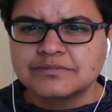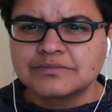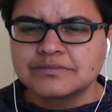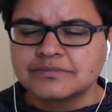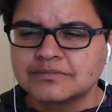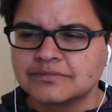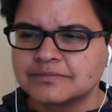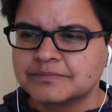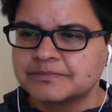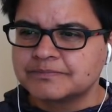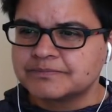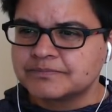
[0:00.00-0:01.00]
And now,
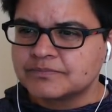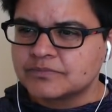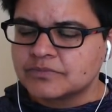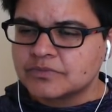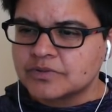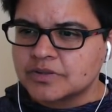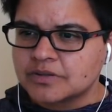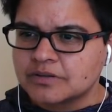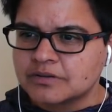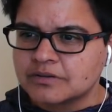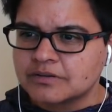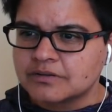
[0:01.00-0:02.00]
we're in the
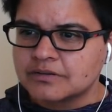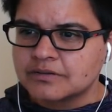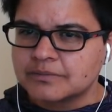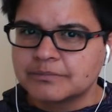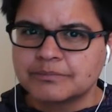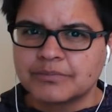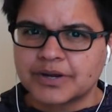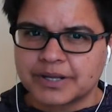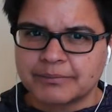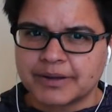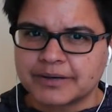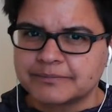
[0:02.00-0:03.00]
black again, so we
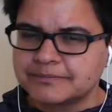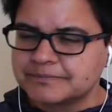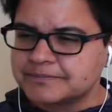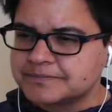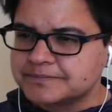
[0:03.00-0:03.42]
call the number